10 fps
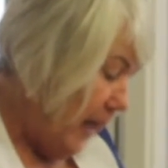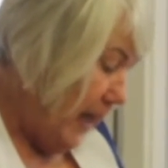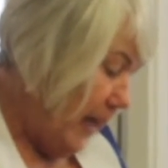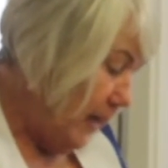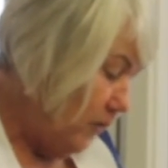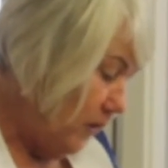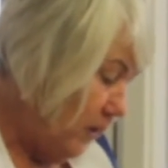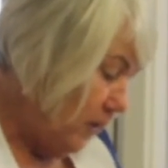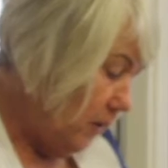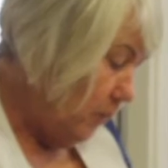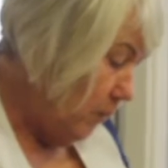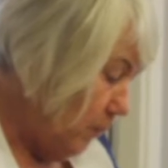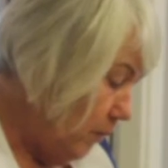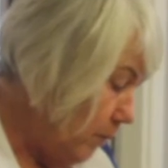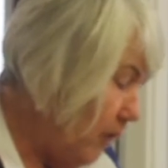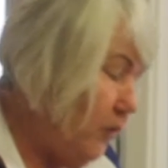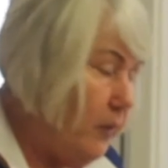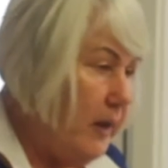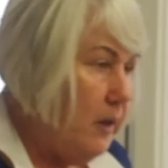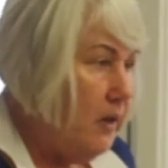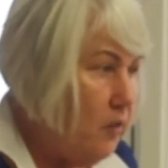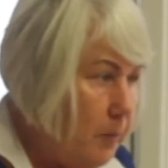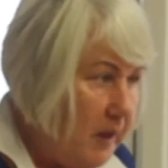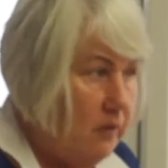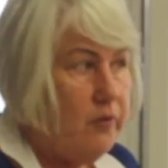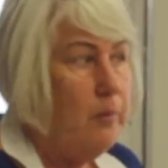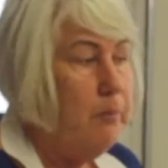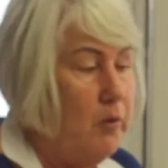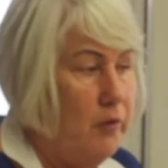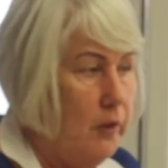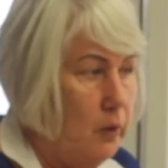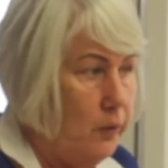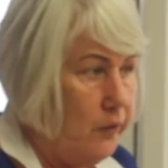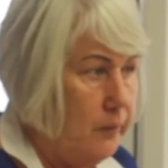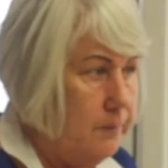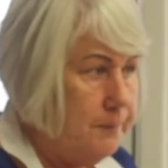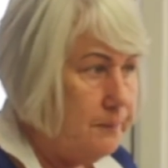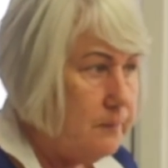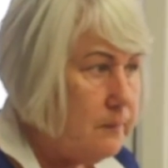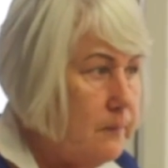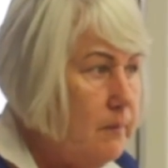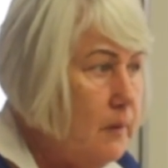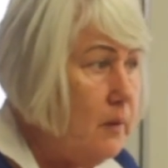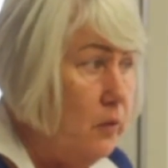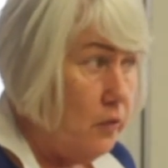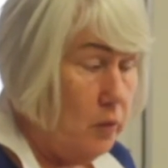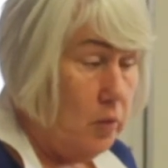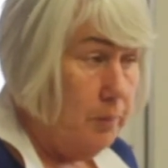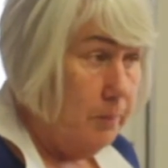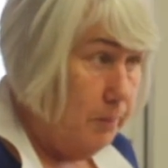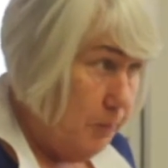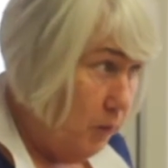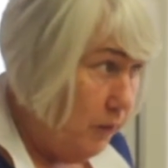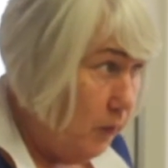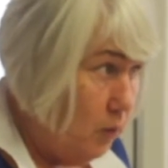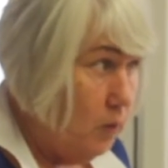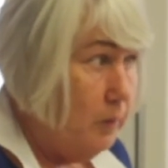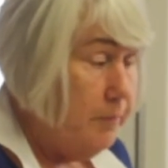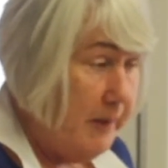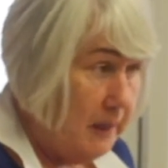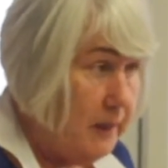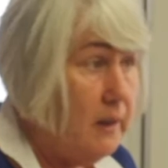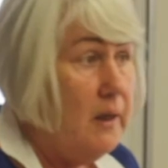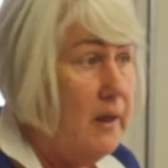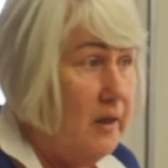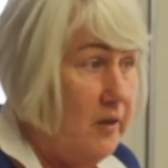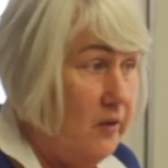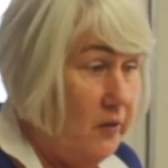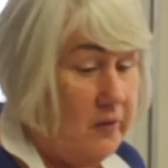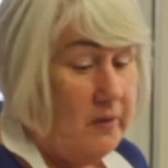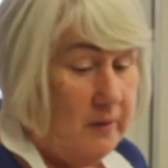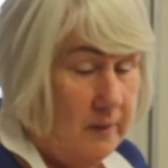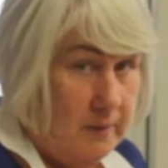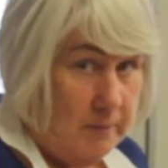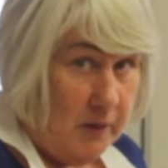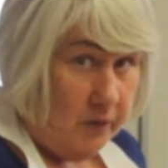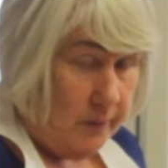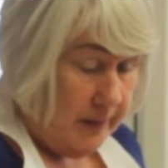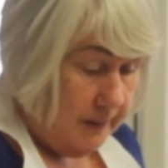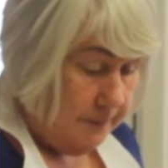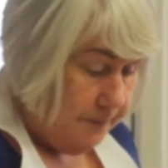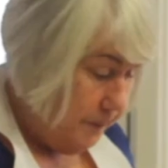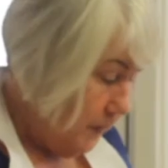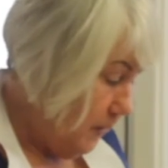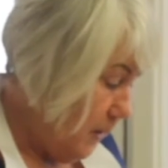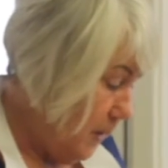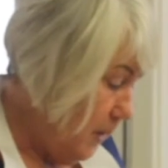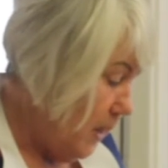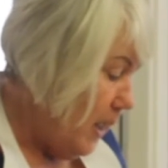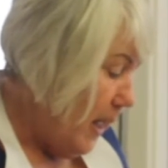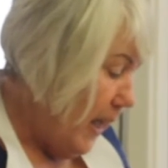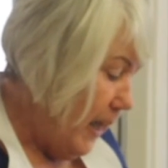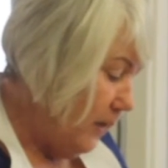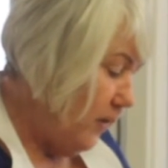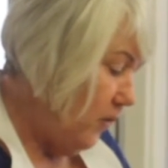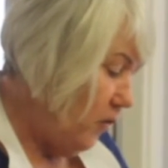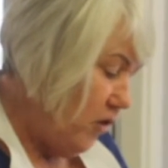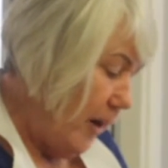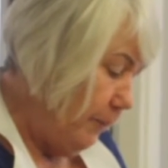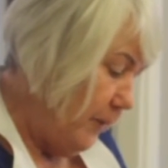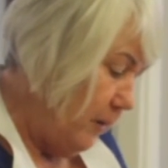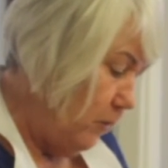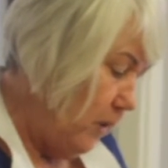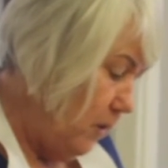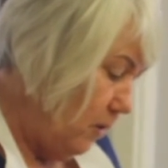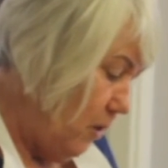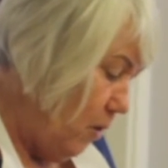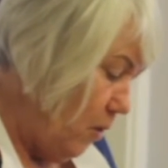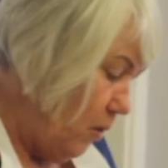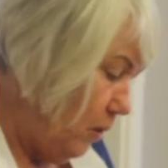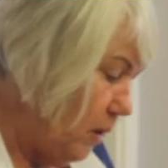And mozzarella is made from buffaloes. So buffalo milk is mozzarella, okay? And this chap down in Cork,